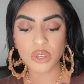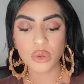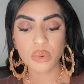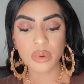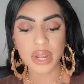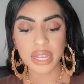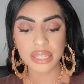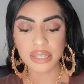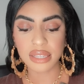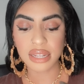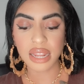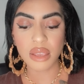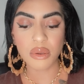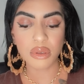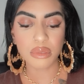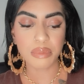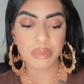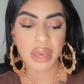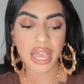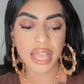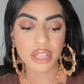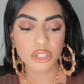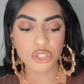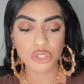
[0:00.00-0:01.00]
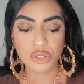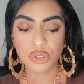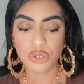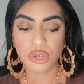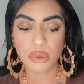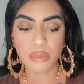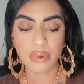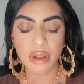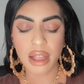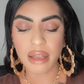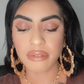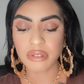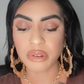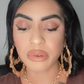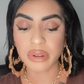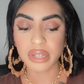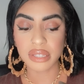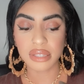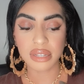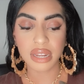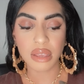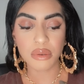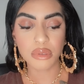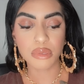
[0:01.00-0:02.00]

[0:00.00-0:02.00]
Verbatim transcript: you resonate with pile two you probably resonate